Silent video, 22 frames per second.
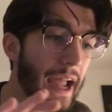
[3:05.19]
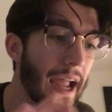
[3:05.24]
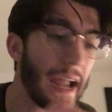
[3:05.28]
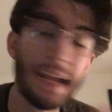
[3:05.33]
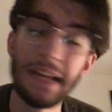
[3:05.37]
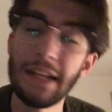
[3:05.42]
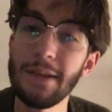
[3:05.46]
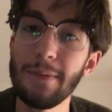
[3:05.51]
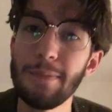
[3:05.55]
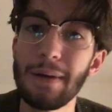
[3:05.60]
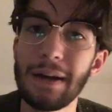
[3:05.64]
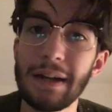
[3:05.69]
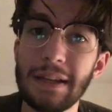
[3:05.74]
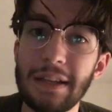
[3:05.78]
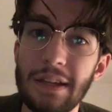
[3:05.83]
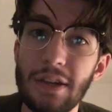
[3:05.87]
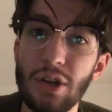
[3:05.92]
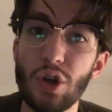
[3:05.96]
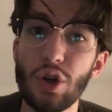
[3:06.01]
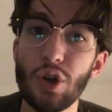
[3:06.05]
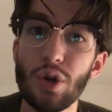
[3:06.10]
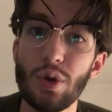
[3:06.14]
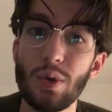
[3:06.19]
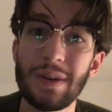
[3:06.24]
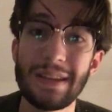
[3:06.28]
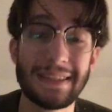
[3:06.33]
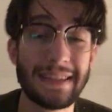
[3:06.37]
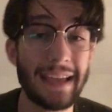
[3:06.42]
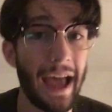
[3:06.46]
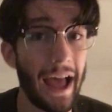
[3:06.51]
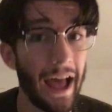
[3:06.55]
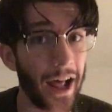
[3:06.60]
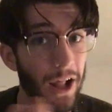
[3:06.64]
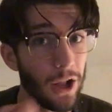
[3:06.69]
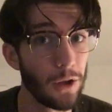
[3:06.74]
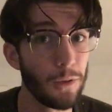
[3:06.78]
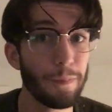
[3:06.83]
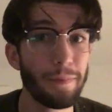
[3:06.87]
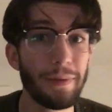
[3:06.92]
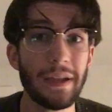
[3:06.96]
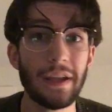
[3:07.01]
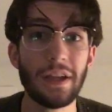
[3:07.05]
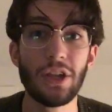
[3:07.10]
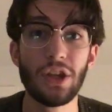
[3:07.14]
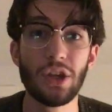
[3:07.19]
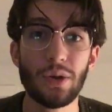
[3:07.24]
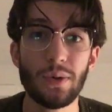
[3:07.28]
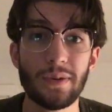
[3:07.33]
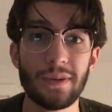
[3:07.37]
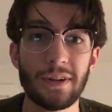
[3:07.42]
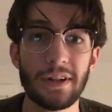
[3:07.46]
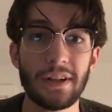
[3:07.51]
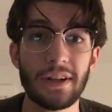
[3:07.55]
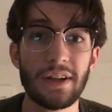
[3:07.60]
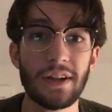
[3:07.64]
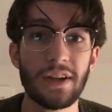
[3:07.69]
Anybody who is helping you